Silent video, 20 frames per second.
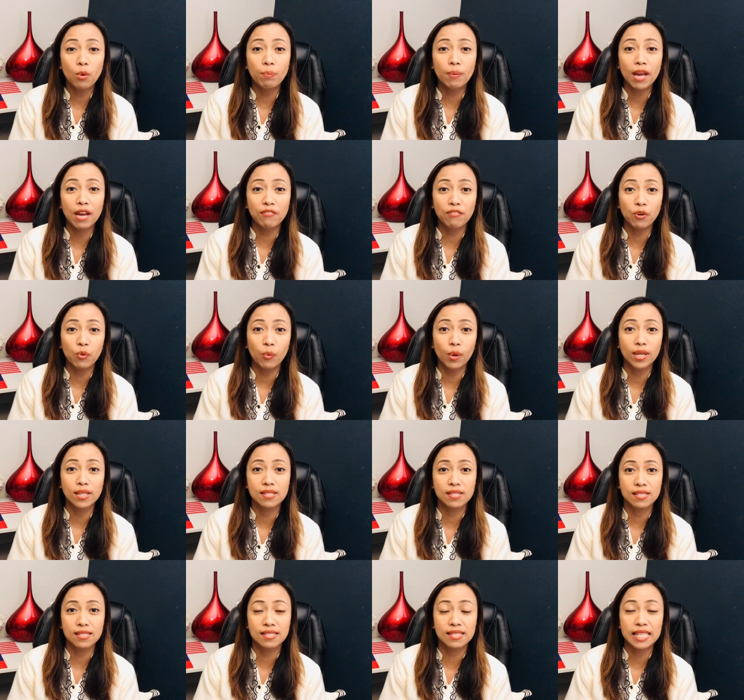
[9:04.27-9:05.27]
everyone
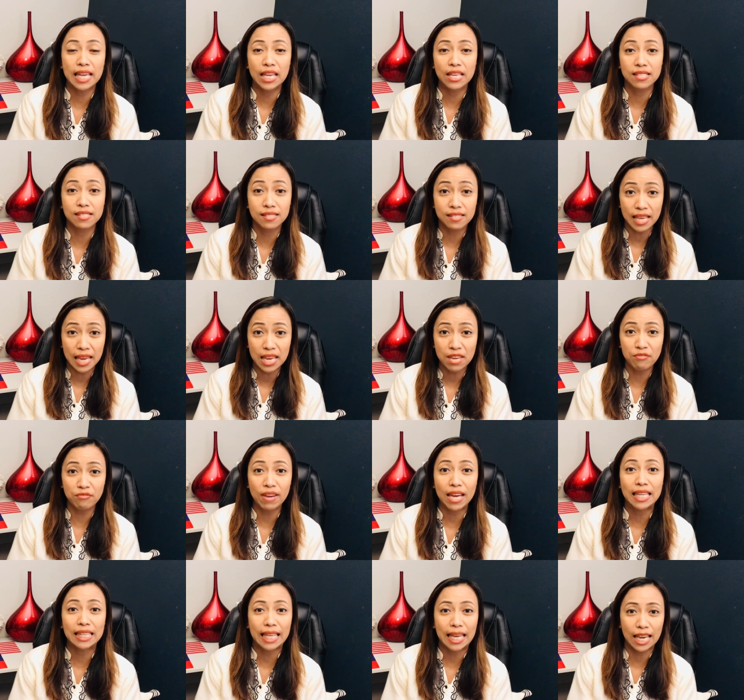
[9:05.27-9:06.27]
is staying safe
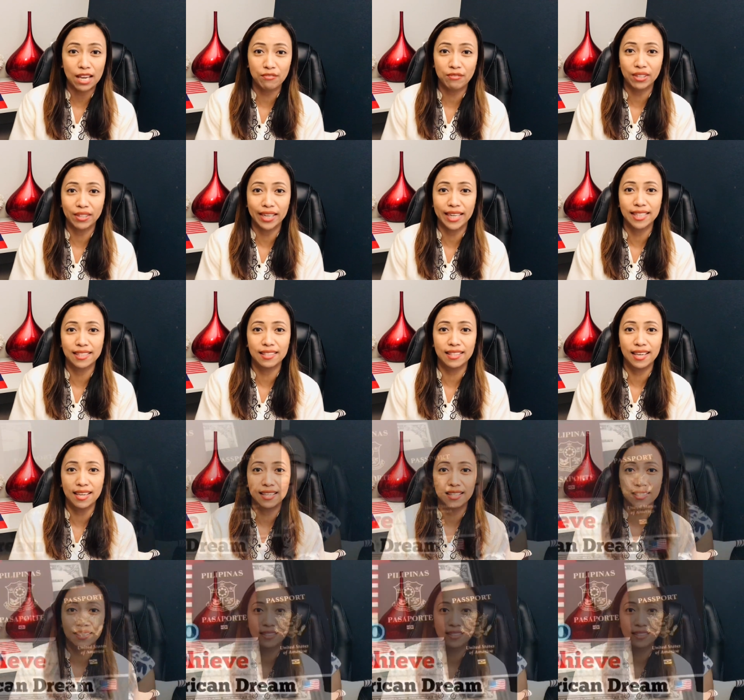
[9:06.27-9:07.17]
and have a great day.